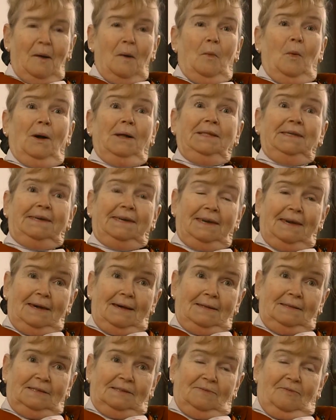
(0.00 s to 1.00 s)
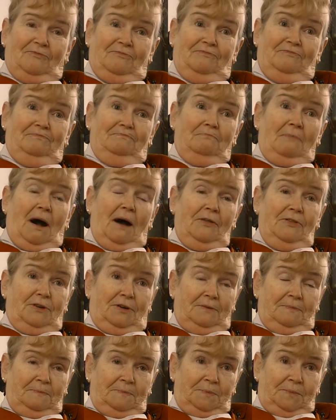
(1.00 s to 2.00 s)
One kid's
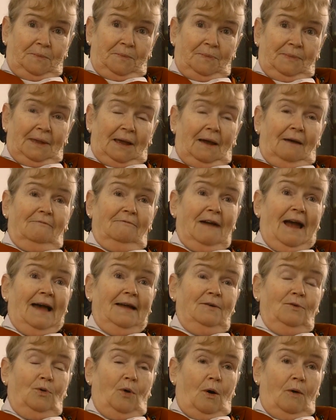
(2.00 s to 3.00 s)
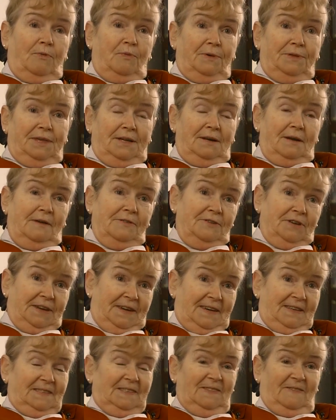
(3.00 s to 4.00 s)
mother ran off with another
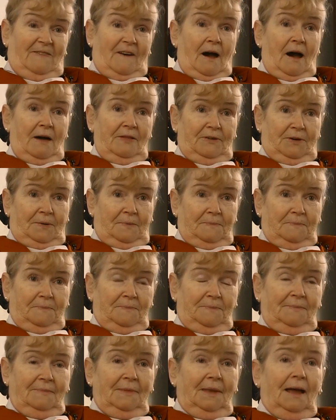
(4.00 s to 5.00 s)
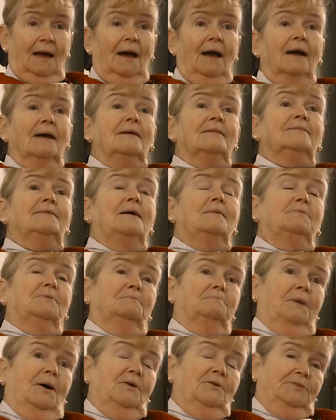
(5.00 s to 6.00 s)
kid's father. They were
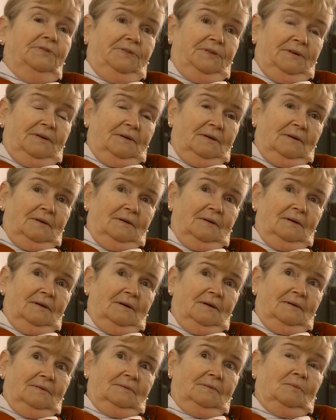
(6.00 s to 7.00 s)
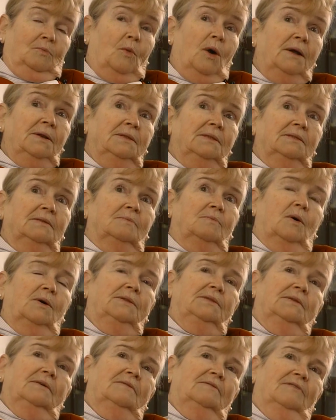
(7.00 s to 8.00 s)
both,
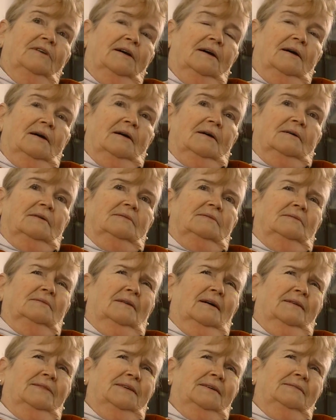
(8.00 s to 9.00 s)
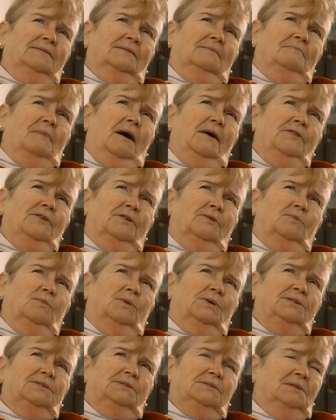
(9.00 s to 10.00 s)
I think the mother
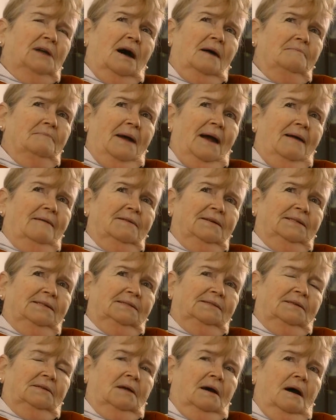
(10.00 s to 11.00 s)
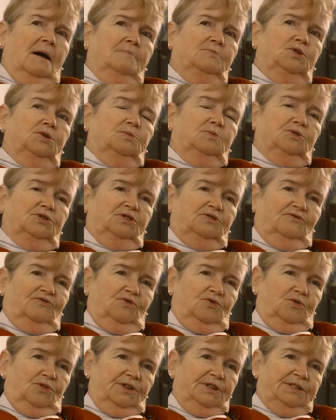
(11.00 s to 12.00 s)
was not married at the time. She was
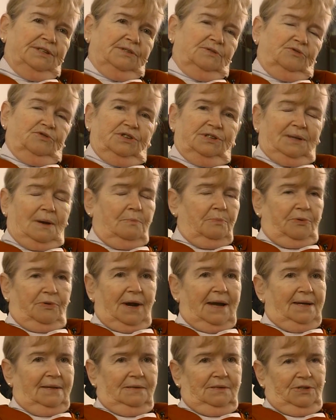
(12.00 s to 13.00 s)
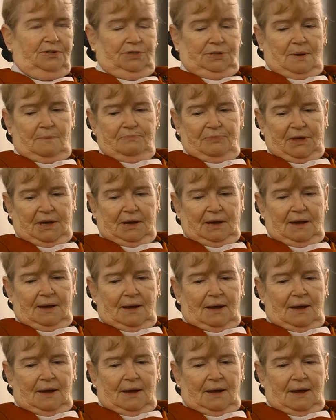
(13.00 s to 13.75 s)
divorced or separated or something.